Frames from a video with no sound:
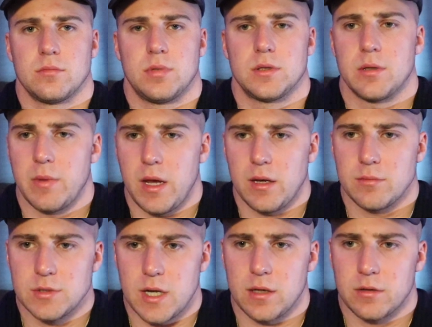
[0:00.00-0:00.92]
But the main
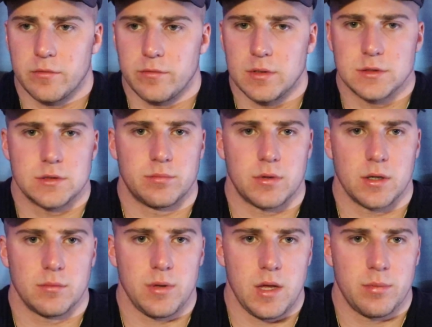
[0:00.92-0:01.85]
objective is to
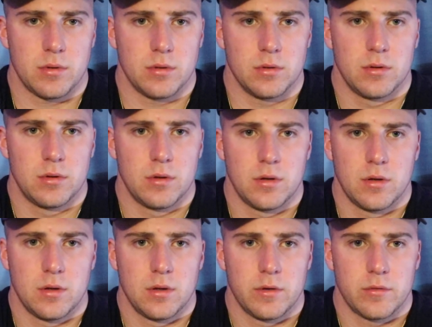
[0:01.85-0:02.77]
bring people
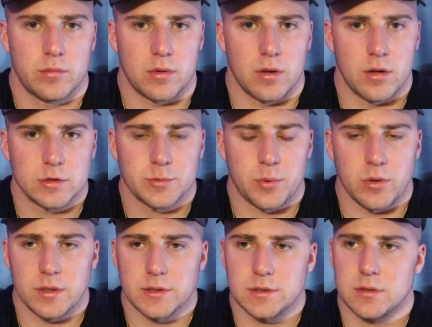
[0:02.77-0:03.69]
from their lowest
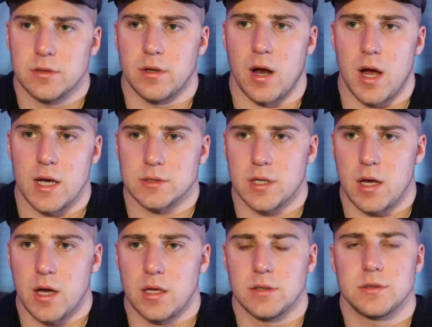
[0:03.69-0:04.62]
points to their highest
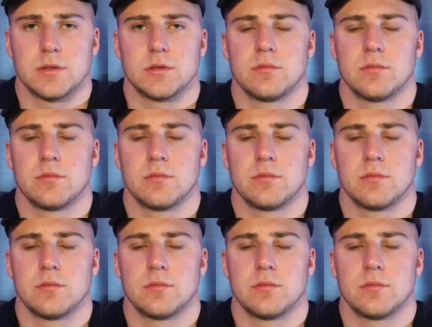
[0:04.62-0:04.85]
highs.